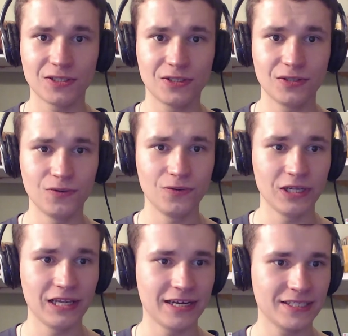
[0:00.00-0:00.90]
two
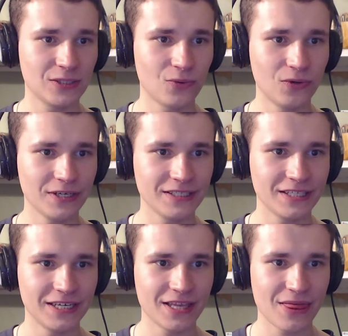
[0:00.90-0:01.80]
last words
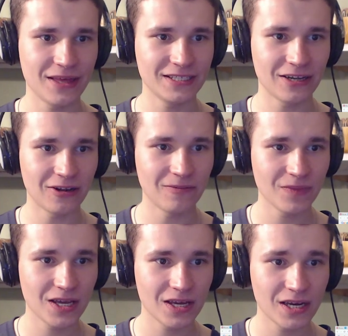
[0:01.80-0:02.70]
and that's all.
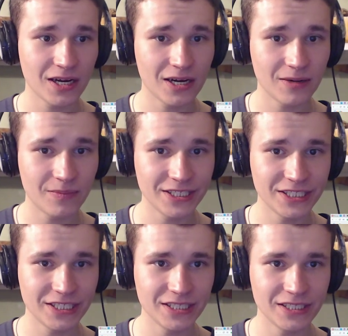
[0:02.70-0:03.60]

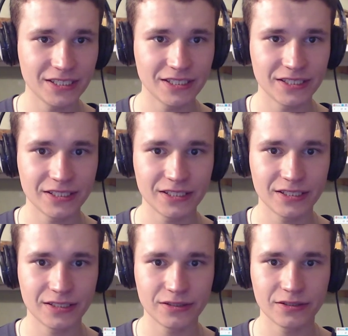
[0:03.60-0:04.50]
Opportunist.
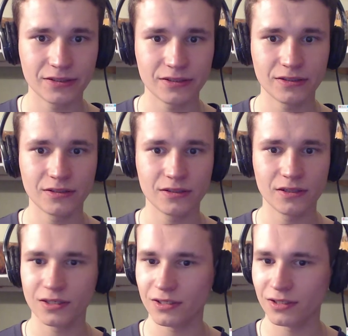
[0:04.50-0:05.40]
Uh,
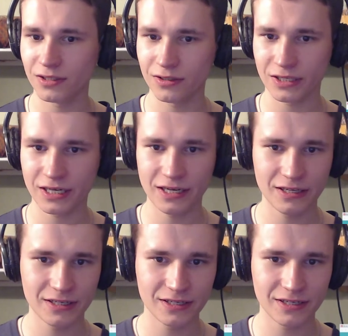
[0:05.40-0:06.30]
mm, okay.
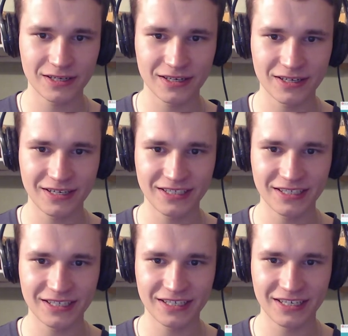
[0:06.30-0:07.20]
Uh,
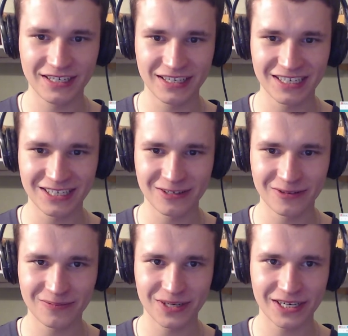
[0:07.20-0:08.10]
Oh
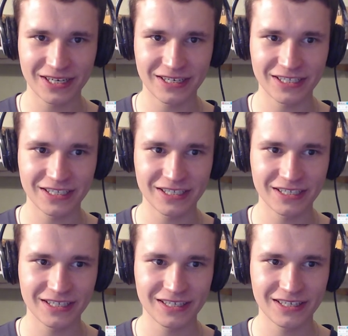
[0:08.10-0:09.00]
my gosh.
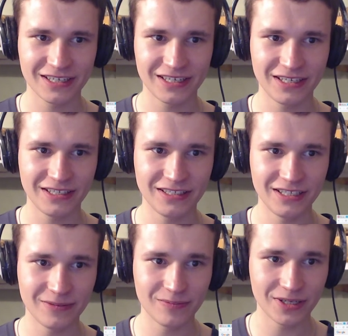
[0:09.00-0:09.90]

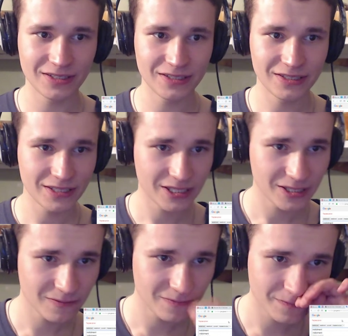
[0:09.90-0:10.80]
Indictment.
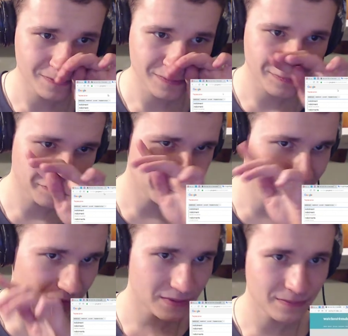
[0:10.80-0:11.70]

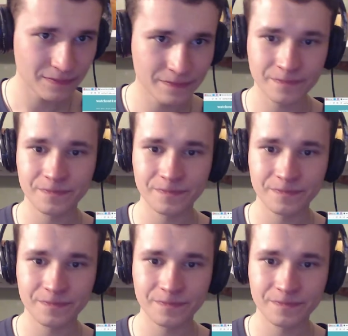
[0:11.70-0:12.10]
Mm.